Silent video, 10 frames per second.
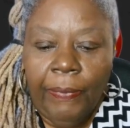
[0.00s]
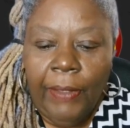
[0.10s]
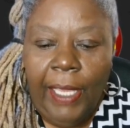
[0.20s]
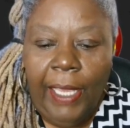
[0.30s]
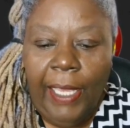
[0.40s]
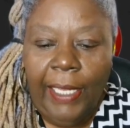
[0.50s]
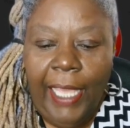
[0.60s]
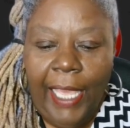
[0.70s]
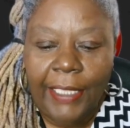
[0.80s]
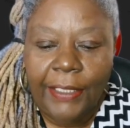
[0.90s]
and
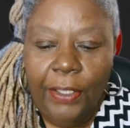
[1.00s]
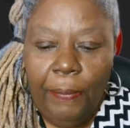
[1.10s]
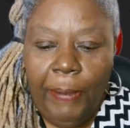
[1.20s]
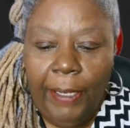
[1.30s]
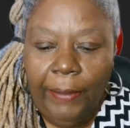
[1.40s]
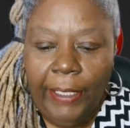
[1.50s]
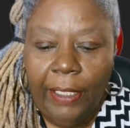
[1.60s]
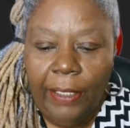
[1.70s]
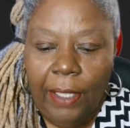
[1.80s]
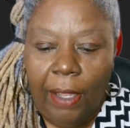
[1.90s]
has no
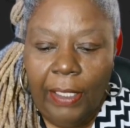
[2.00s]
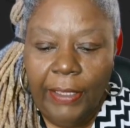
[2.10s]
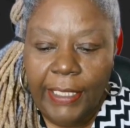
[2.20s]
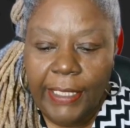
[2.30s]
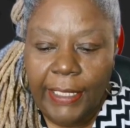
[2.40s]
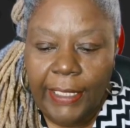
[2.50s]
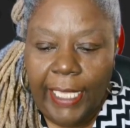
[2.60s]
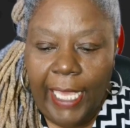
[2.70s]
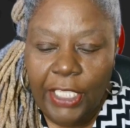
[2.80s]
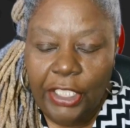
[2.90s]
bearing on this
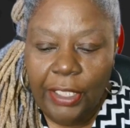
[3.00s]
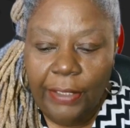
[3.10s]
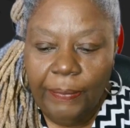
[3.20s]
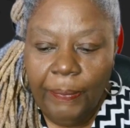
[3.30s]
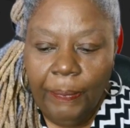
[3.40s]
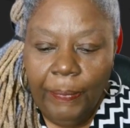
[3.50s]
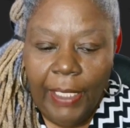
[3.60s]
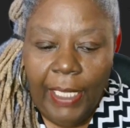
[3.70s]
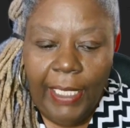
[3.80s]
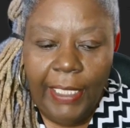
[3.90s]
litigation.
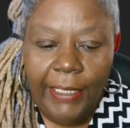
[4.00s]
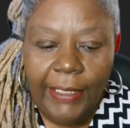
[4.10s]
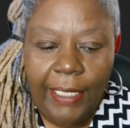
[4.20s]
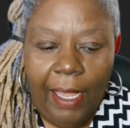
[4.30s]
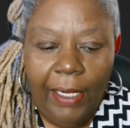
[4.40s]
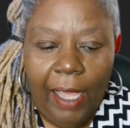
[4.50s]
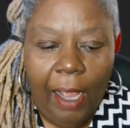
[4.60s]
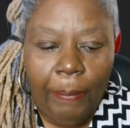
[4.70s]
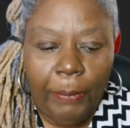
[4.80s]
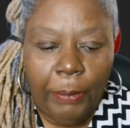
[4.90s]
It is not
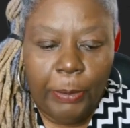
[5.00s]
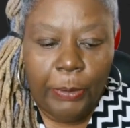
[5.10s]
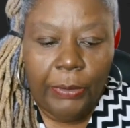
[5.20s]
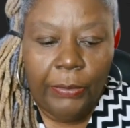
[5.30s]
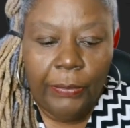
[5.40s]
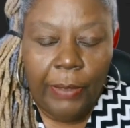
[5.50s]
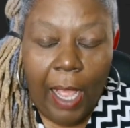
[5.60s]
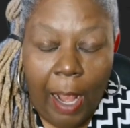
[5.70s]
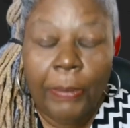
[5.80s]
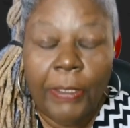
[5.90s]

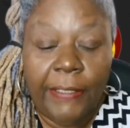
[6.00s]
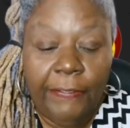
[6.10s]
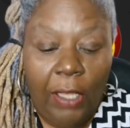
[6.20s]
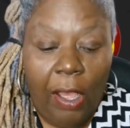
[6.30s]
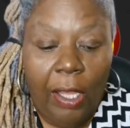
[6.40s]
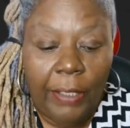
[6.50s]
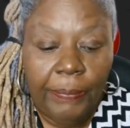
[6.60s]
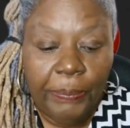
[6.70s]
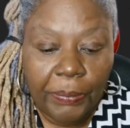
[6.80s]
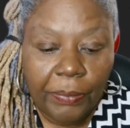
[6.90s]
operative law.
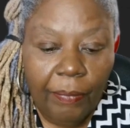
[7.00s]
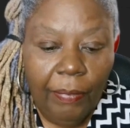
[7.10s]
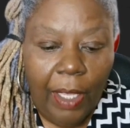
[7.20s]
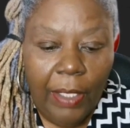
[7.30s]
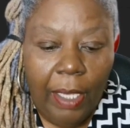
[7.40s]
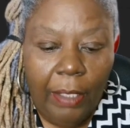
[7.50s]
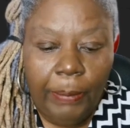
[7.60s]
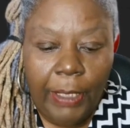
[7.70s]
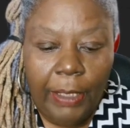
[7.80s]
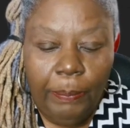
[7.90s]

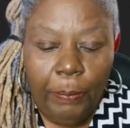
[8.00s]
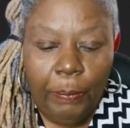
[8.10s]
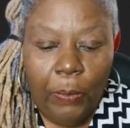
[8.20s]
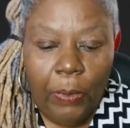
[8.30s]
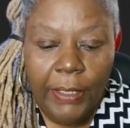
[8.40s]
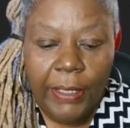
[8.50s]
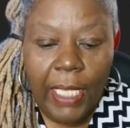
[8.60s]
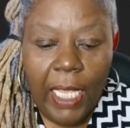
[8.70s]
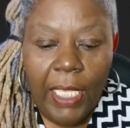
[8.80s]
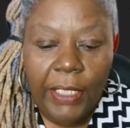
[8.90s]
Youngblood purports
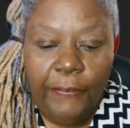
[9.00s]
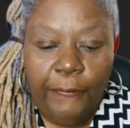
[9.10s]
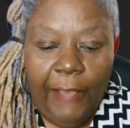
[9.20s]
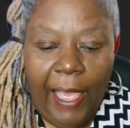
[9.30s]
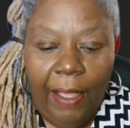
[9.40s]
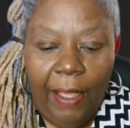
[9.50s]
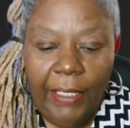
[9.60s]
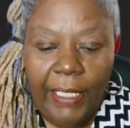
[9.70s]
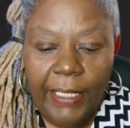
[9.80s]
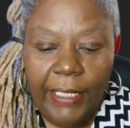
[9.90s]
to file
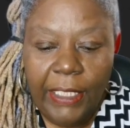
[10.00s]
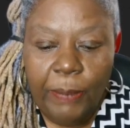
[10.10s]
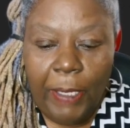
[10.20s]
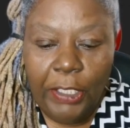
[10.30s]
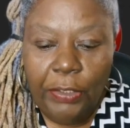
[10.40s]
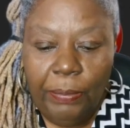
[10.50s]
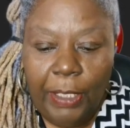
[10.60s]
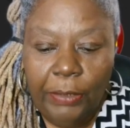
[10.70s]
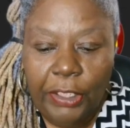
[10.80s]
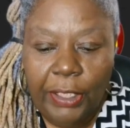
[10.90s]
his special
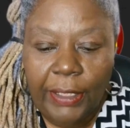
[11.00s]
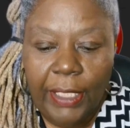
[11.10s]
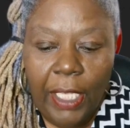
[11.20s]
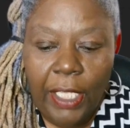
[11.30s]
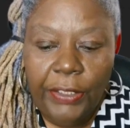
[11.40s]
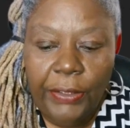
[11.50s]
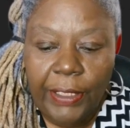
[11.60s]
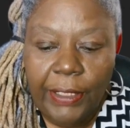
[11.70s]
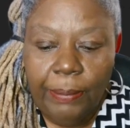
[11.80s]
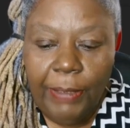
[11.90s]
motion to
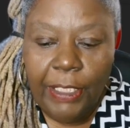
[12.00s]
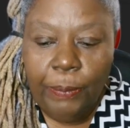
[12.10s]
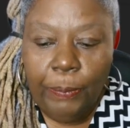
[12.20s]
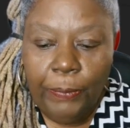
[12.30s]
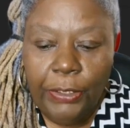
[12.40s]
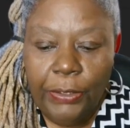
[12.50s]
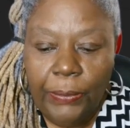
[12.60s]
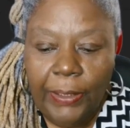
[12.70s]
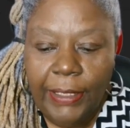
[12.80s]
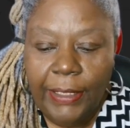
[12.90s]
dismiss
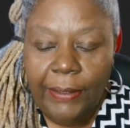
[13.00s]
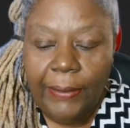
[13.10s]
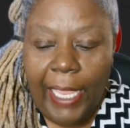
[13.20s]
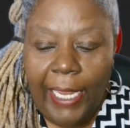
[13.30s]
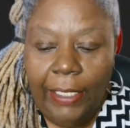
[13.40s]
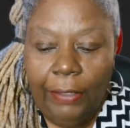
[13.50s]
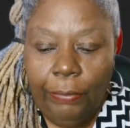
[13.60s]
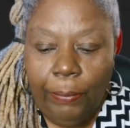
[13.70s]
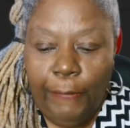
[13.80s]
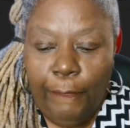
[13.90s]
pursuant to
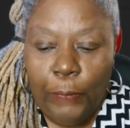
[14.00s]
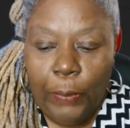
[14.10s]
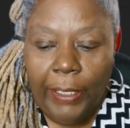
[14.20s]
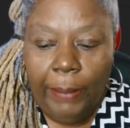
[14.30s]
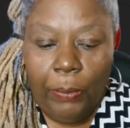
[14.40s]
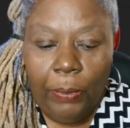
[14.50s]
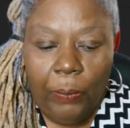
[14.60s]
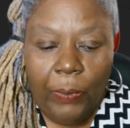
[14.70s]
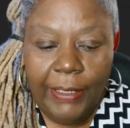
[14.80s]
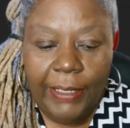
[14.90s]

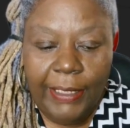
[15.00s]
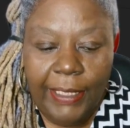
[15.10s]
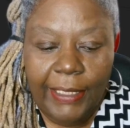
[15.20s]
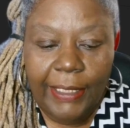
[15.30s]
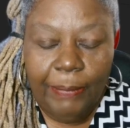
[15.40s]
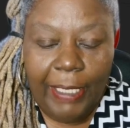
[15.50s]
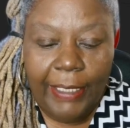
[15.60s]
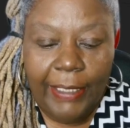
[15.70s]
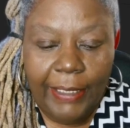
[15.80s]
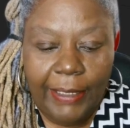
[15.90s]
8340.16
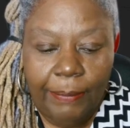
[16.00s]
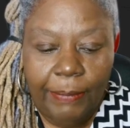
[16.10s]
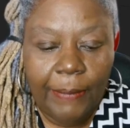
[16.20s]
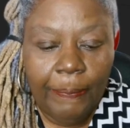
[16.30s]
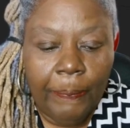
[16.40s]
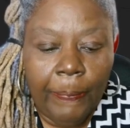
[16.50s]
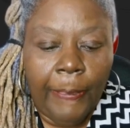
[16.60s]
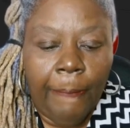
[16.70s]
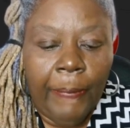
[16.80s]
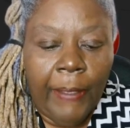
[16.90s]
mechanisms.
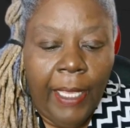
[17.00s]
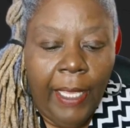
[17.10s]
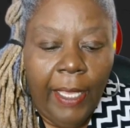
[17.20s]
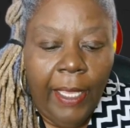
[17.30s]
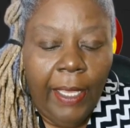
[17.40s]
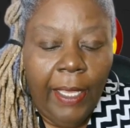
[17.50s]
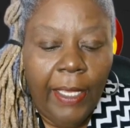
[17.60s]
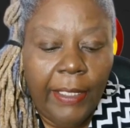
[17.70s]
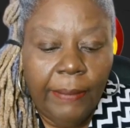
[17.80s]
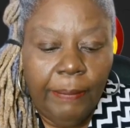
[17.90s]

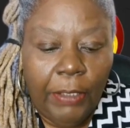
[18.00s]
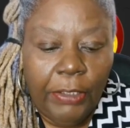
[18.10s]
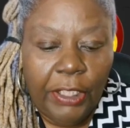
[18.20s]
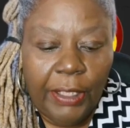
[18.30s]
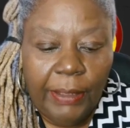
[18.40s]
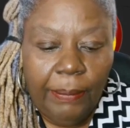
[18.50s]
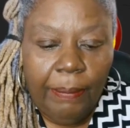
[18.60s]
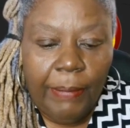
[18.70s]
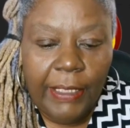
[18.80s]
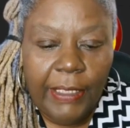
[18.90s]
His motion
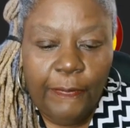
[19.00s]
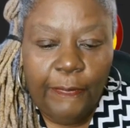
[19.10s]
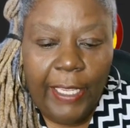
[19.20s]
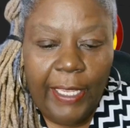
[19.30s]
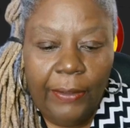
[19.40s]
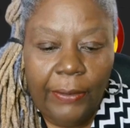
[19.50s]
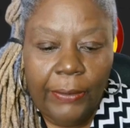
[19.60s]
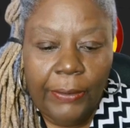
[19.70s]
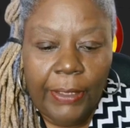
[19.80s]
must fail